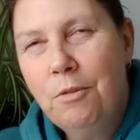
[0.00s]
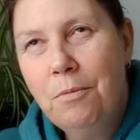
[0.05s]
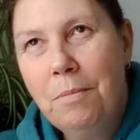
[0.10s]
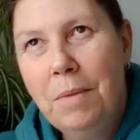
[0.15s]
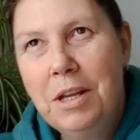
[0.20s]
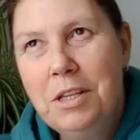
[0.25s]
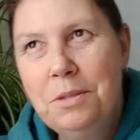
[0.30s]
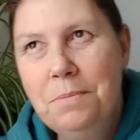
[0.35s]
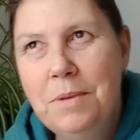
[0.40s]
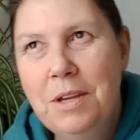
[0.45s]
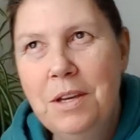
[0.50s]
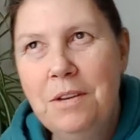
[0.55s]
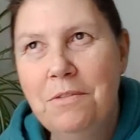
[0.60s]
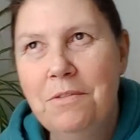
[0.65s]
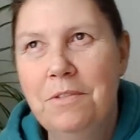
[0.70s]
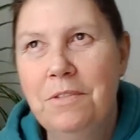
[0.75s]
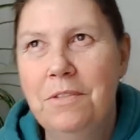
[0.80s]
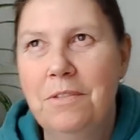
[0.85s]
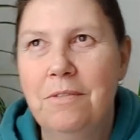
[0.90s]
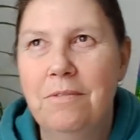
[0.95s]
Reminds me of
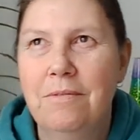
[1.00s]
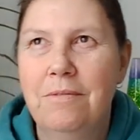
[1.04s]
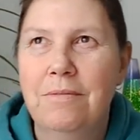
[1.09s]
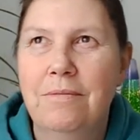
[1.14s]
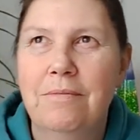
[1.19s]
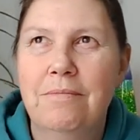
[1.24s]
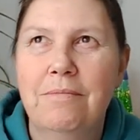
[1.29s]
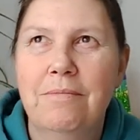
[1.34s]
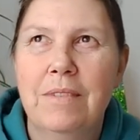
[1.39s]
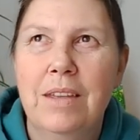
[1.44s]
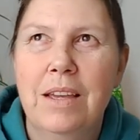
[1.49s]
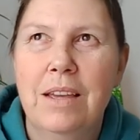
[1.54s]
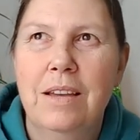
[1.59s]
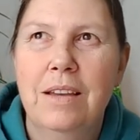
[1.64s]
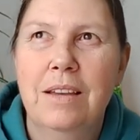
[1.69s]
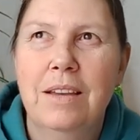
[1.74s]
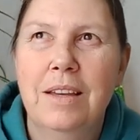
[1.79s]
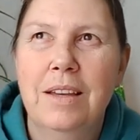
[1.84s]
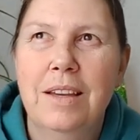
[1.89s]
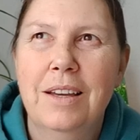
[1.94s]

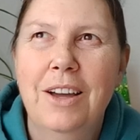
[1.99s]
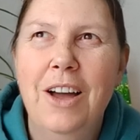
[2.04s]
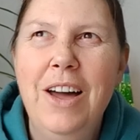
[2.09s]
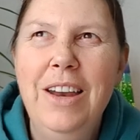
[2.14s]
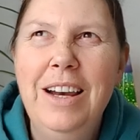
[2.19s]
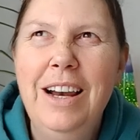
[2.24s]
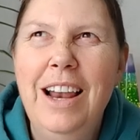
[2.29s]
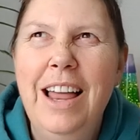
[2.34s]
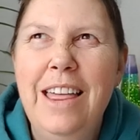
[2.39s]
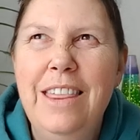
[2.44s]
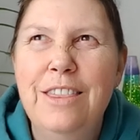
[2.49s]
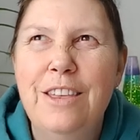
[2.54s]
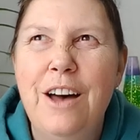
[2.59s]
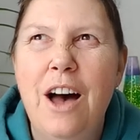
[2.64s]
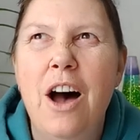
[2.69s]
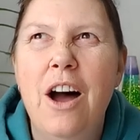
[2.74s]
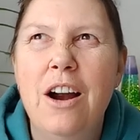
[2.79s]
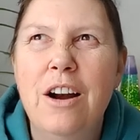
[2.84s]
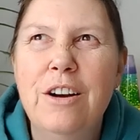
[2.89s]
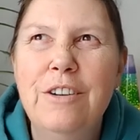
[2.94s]
kind of like the
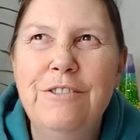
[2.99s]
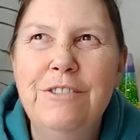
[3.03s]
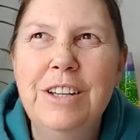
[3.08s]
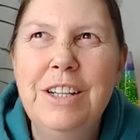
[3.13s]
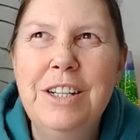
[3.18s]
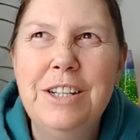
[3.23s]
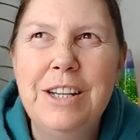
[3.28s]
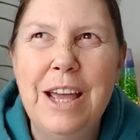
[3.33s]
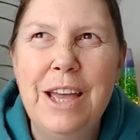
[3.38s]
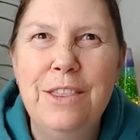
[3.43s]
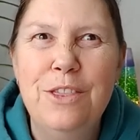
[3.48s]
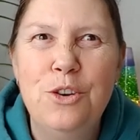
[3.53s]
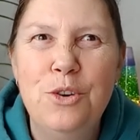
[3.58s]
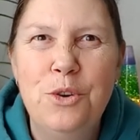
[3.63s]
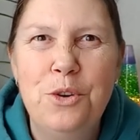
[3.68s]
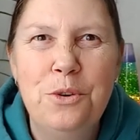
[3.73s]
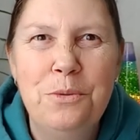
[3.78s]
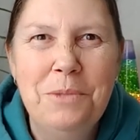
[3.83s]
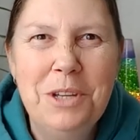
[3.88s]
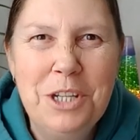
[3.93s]
Hierophant and the
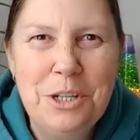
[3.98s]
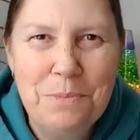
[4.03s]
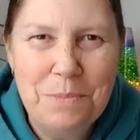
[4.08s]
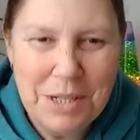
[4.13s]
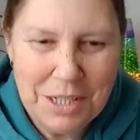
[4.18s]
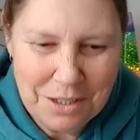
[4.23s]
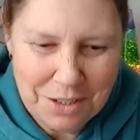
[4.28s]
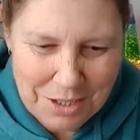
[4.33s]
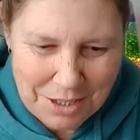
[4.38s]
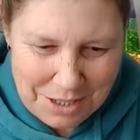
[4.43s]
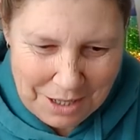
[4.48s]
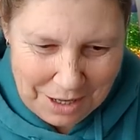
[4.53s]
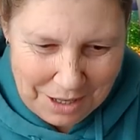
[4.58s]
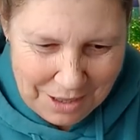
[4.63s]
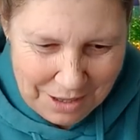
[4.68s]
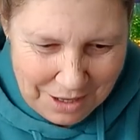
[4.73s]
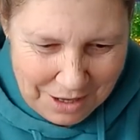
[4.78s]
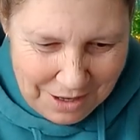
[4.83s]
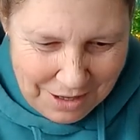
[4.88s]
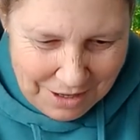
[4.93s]
Hermit mixed
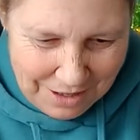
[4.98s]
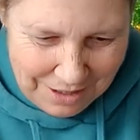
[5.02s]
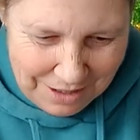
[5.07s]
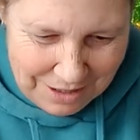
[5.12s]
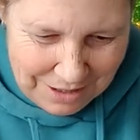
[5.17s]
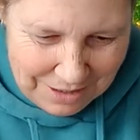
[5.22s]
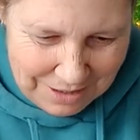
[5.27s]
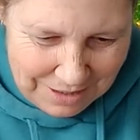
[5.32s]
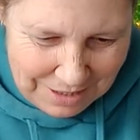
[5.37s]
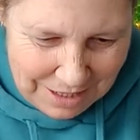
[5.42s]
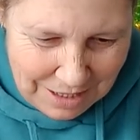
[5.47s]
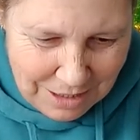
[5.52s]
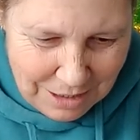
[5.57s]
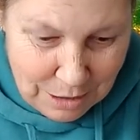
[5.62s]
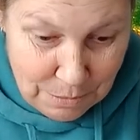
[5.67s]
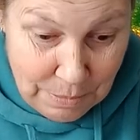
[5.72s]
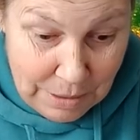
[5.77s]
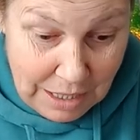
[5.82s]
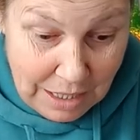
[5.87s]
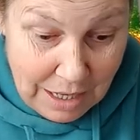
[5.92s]
together in a
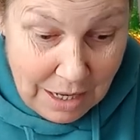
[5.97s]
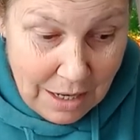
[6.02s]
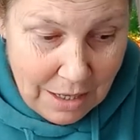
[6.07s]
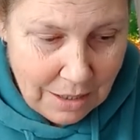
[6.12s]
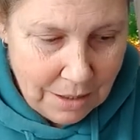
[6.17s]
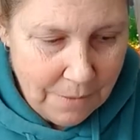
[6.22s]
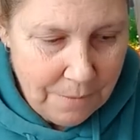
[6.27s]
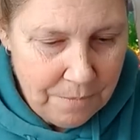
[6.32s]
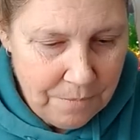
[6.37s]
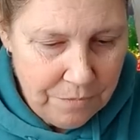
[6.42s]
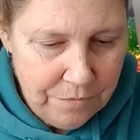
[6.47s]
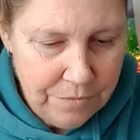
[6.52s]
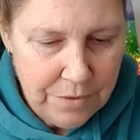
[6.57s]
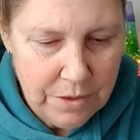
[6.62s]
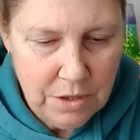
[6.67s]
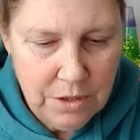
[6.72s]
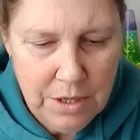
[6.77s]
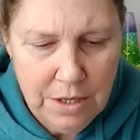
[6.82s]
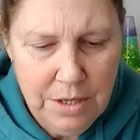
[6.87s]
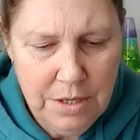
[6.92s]
sense. But again,
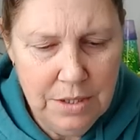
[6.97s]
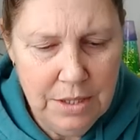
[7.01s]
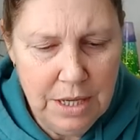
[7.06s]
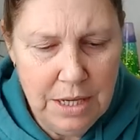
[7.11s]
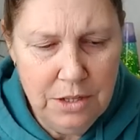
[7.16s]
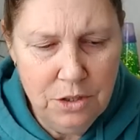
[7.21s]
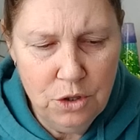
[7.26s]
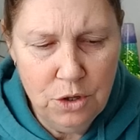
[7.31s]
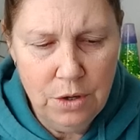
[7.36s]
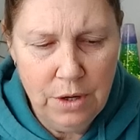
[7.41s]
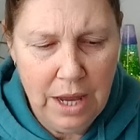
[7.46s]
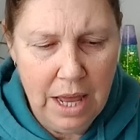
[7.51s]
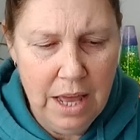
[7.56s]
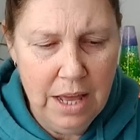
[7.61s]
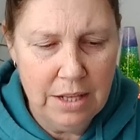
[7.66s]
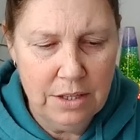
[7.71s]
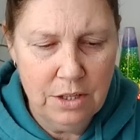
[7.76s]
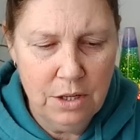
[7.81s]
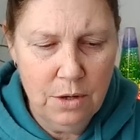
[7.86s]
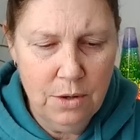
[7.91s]
these two
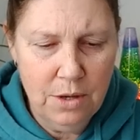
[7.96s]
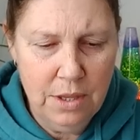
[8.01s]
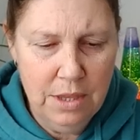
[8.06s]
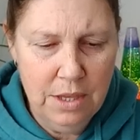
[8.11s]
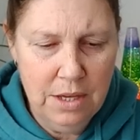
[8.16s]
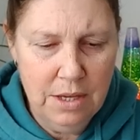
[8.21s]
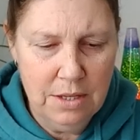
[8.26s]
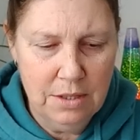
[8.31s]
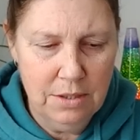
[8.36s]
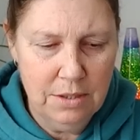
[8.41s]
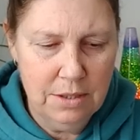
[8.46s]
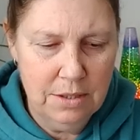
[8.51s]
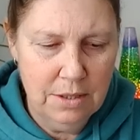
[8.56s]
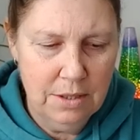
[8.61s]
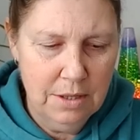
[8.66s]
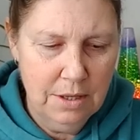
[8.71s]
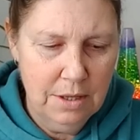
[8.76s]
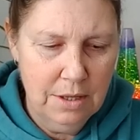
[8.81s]
cards, look at this.